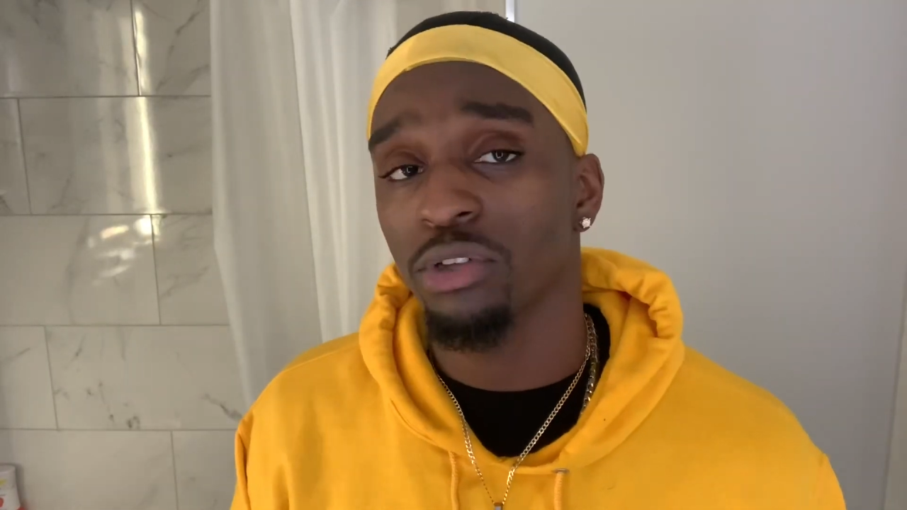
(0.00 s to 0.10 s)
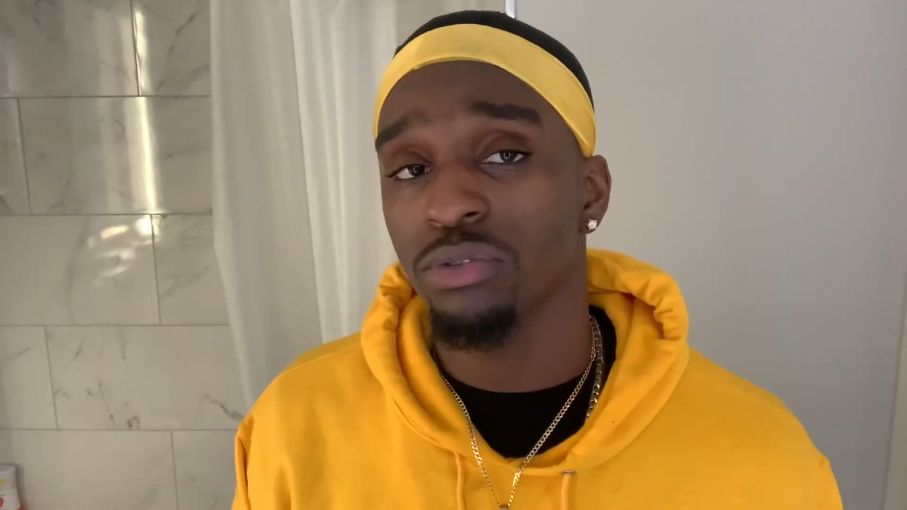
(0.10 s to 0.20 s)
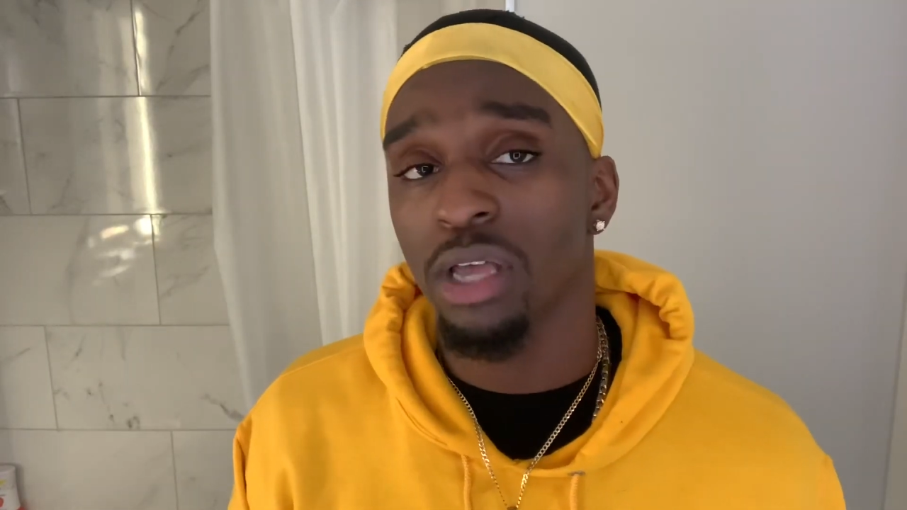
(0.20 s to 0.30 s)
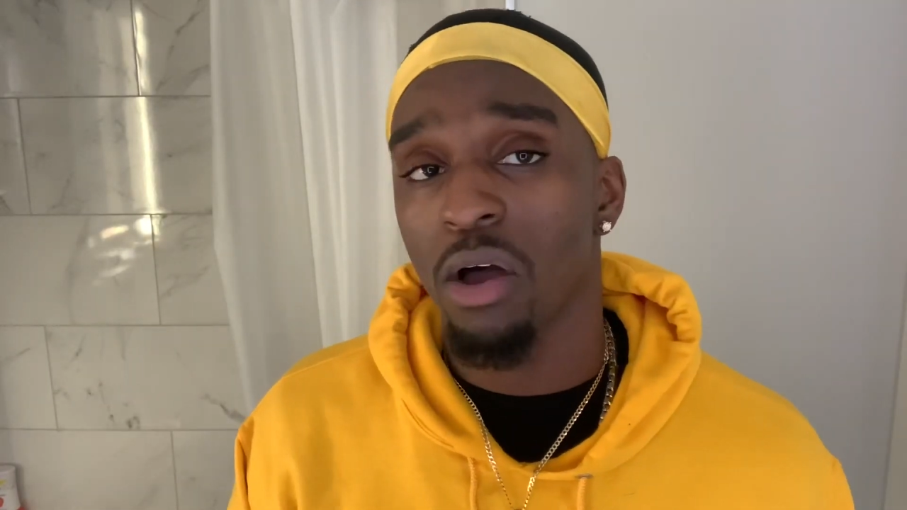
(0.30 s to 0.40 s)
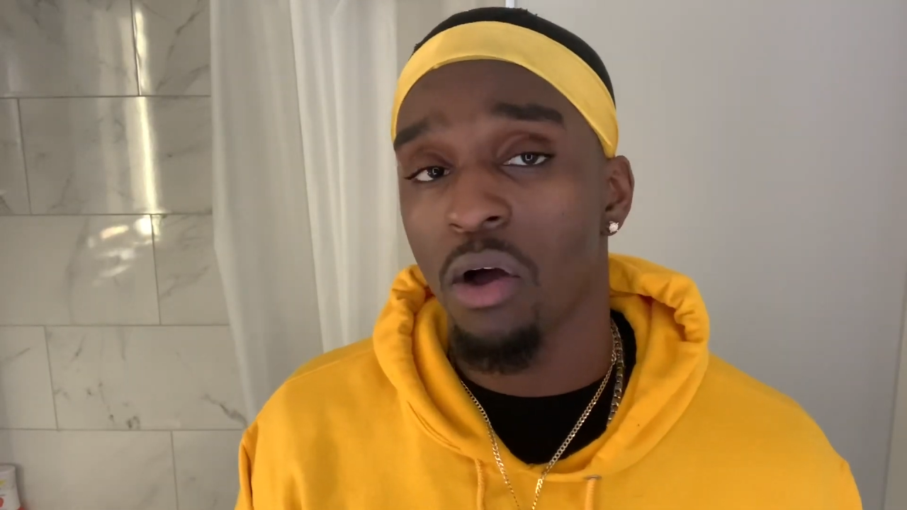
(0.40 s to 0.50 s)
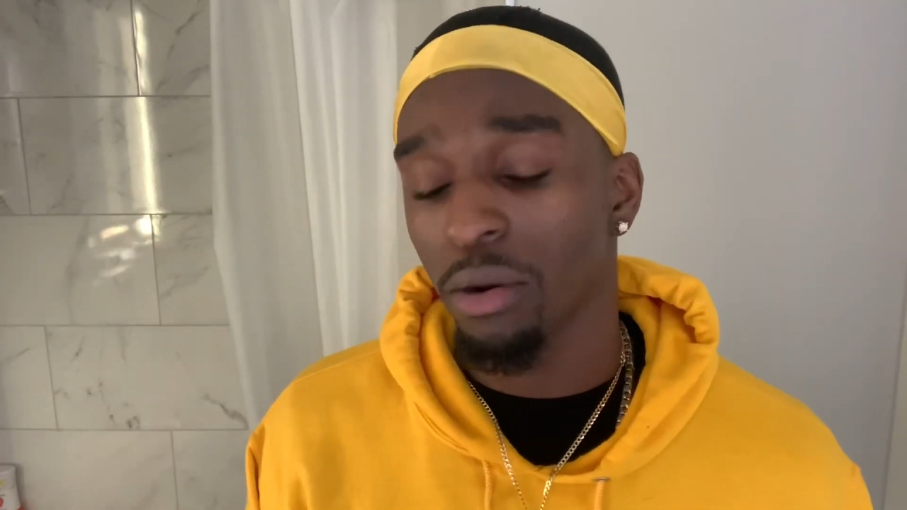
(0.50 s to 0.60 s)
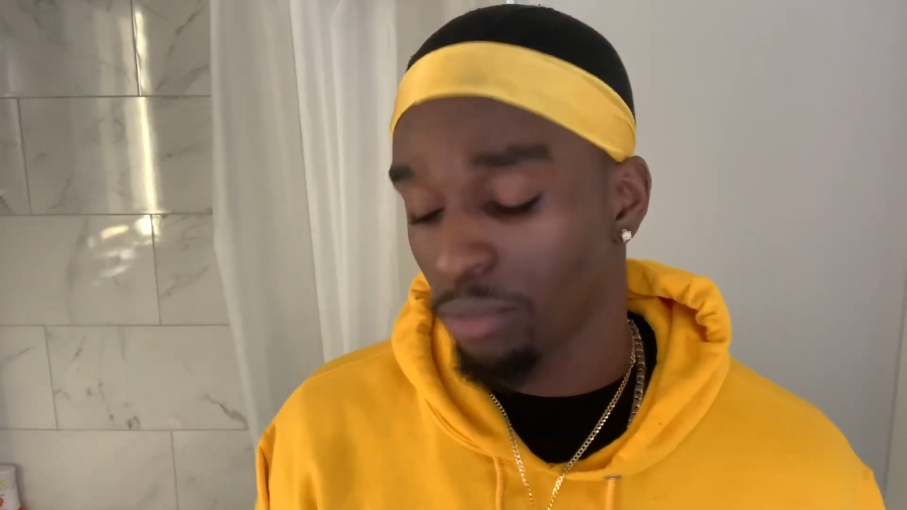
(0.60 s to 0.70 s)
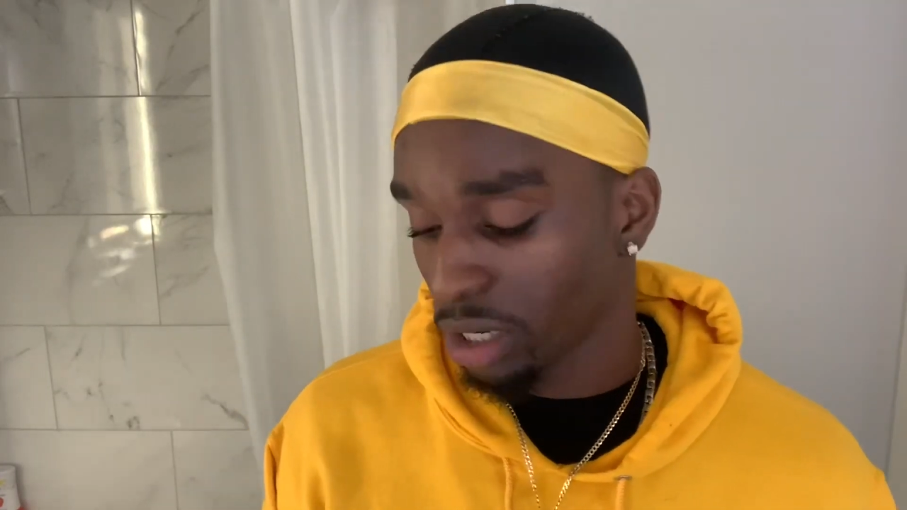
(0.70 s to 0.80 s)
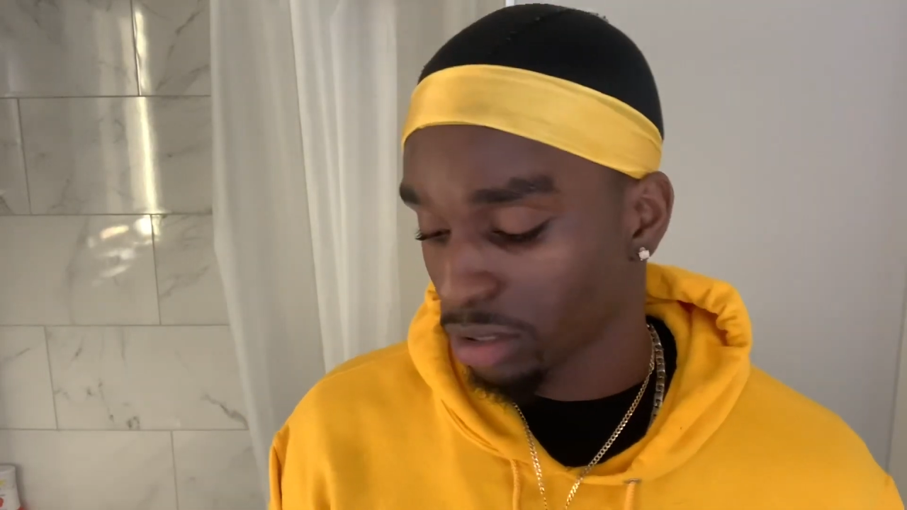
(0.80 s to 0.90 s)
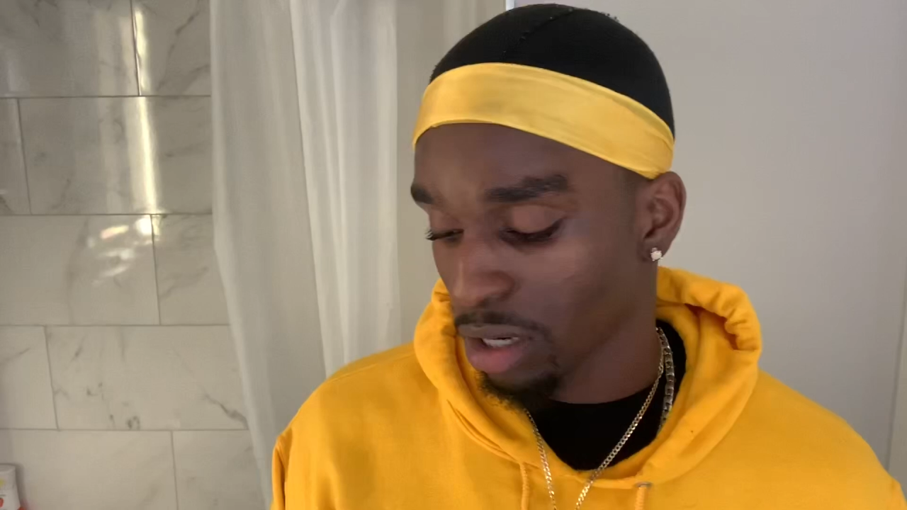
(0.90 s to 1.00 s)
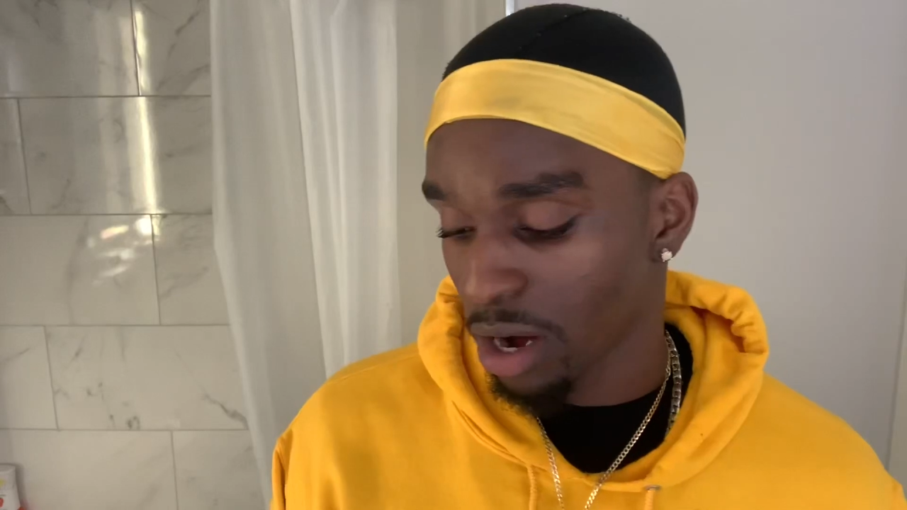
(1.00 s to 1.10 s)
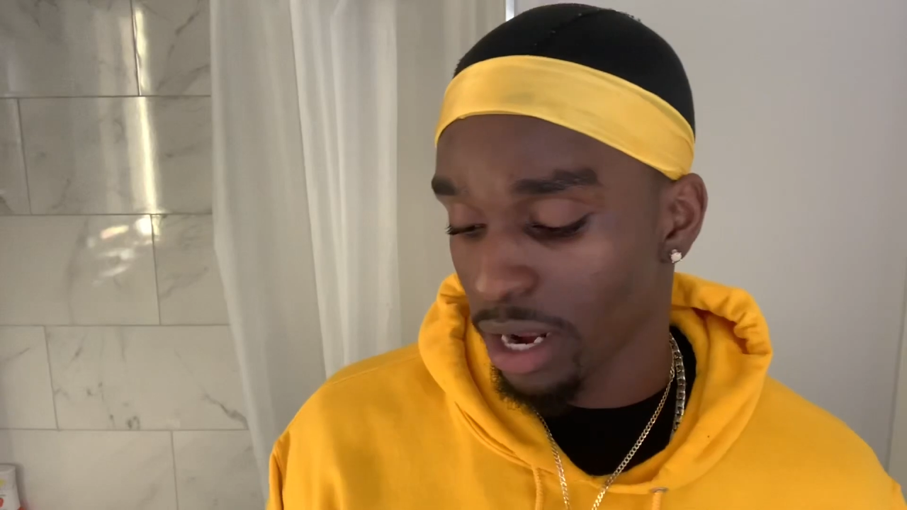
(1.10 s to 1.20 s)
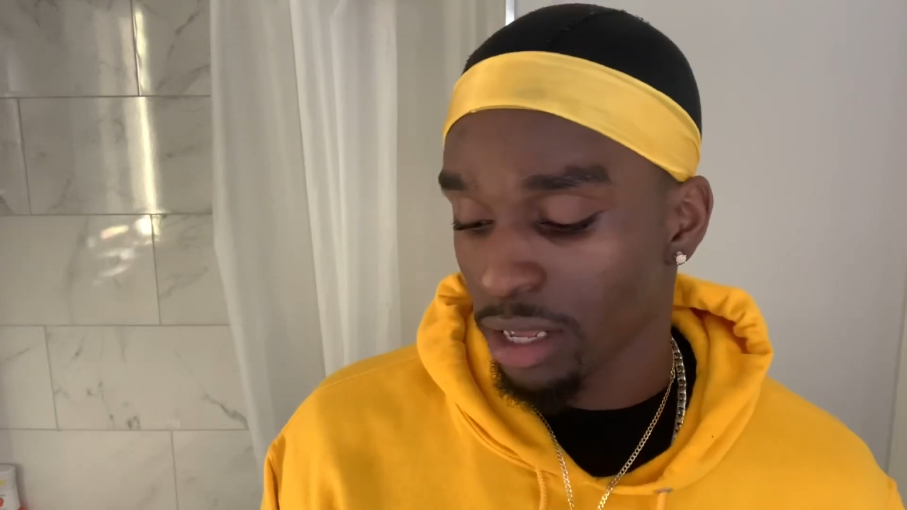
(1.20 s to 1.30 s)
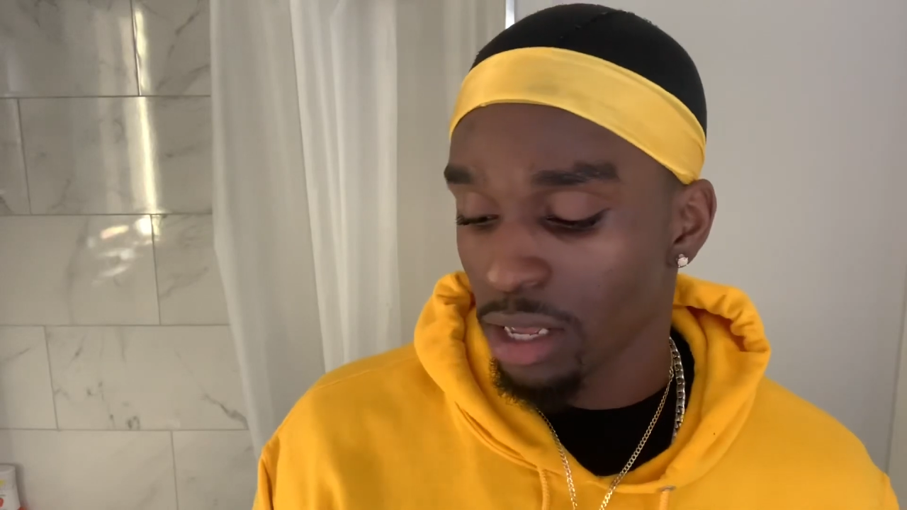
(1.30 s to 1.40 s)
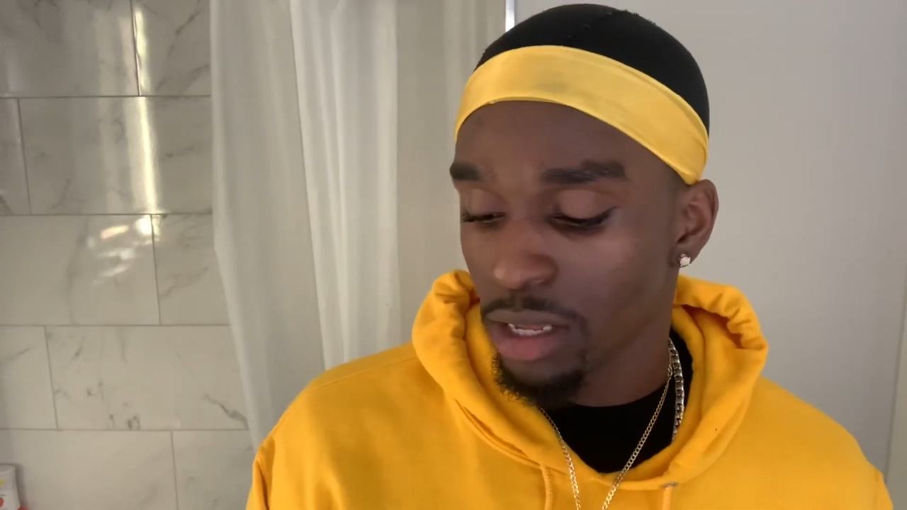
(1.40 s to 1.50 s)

use that hard brush, all right?